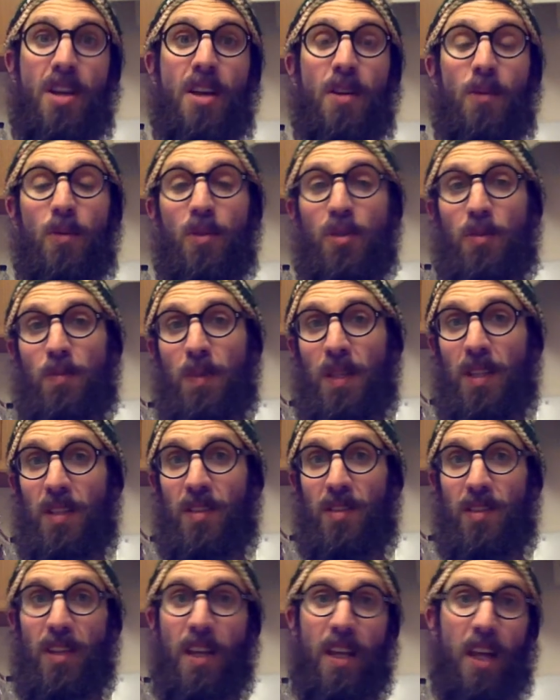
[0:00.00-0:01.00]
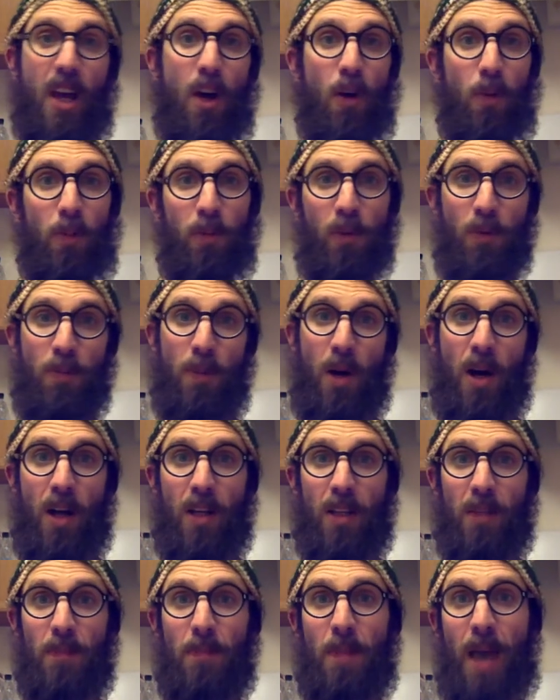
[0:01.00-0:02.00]
which means they help your
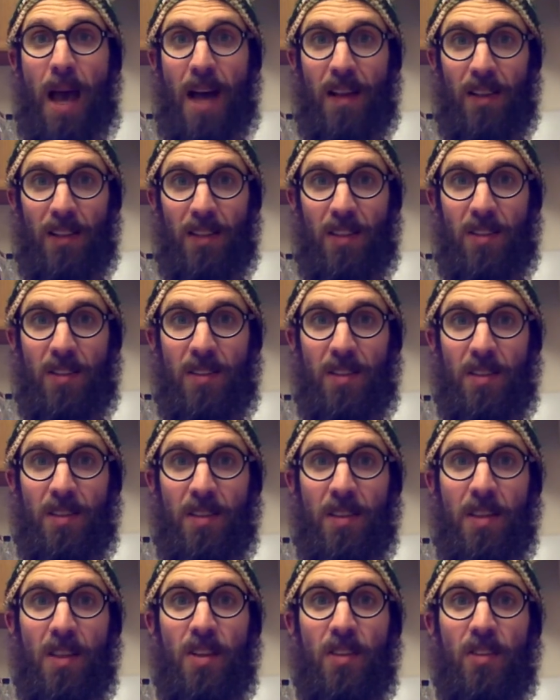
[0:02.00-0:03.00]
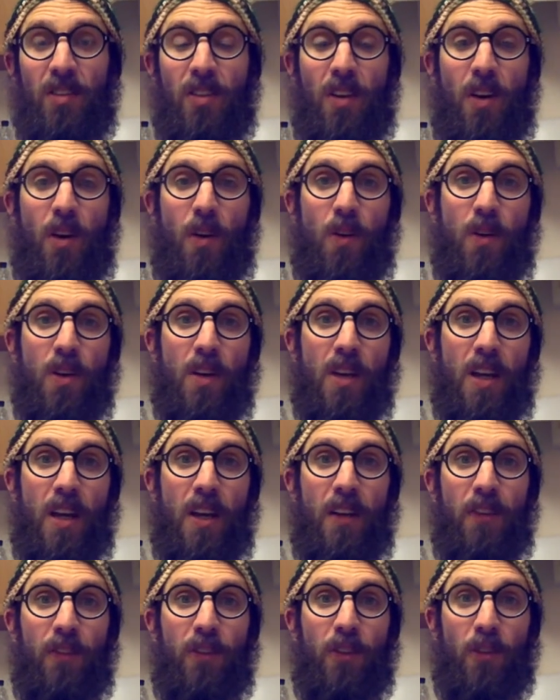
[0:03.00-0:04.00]
body balance. So
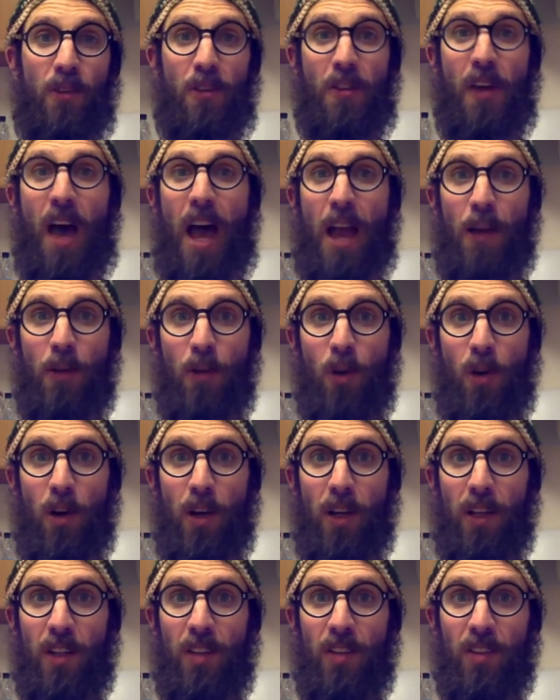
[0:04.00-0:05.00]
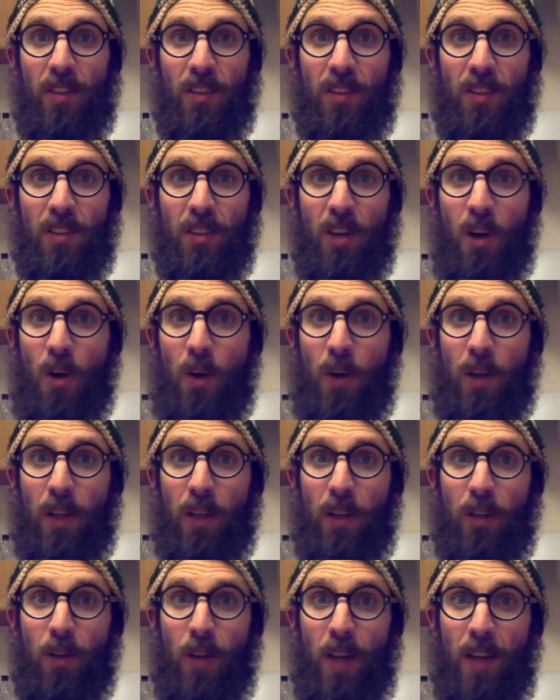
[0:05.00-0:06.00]
if your thyroid is going
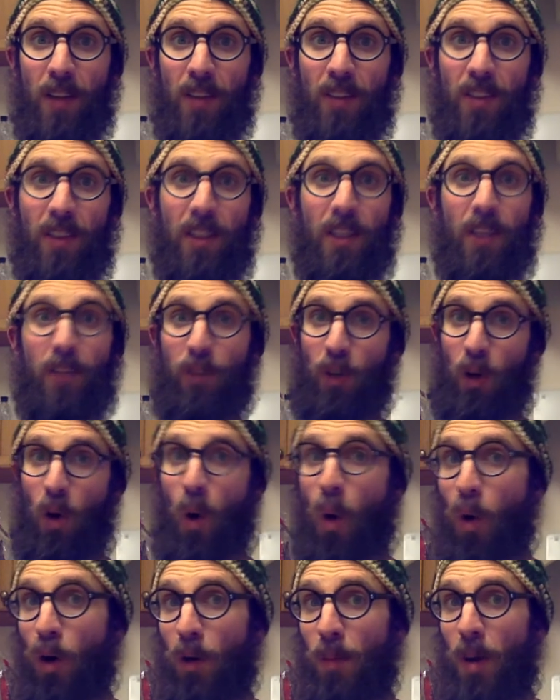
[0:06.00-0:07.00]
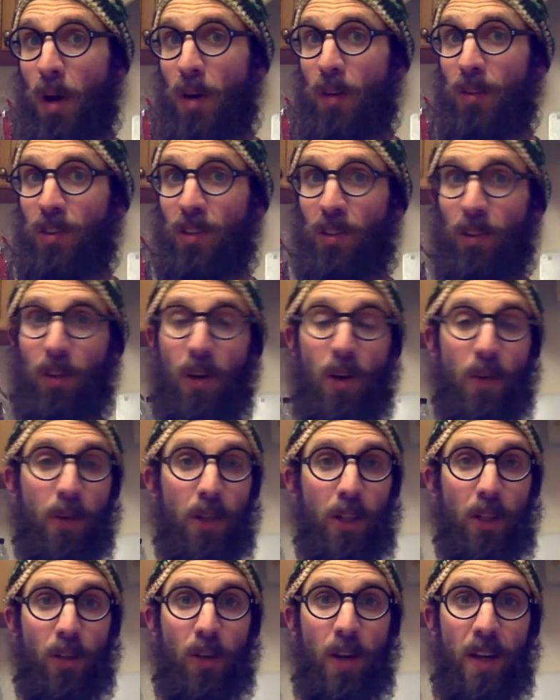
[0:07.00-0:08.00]
crazy, if your hormones are
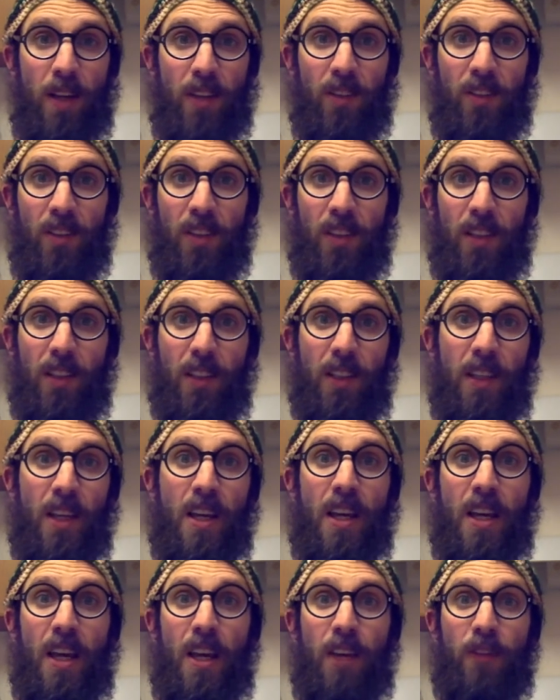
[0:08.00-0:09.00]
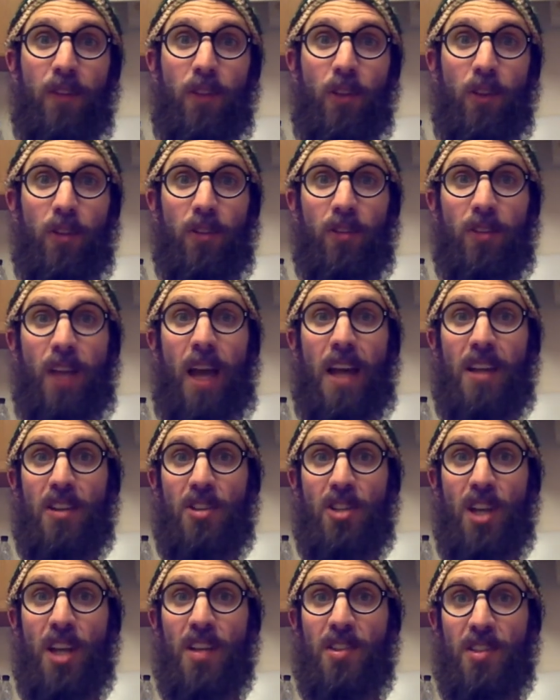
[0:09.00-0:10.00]
going crazy, if your
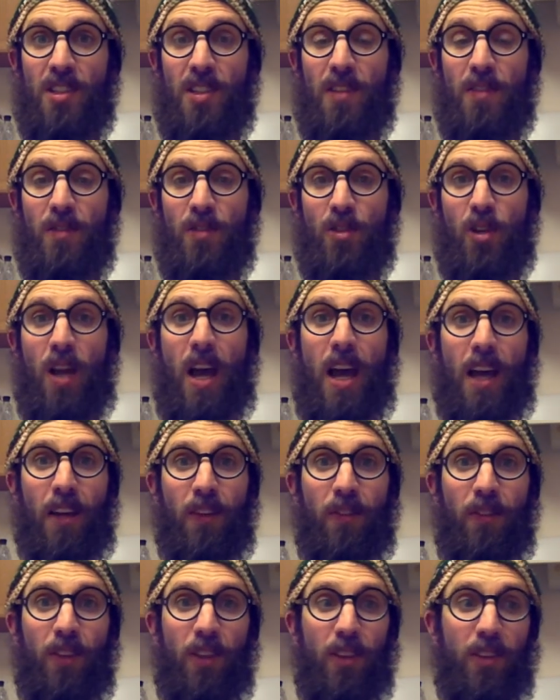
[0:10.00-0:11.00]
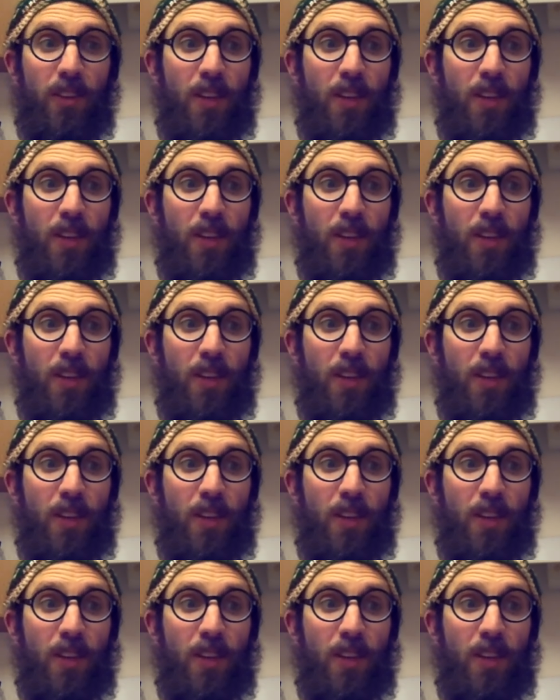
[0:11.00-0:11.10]
digestive tract feels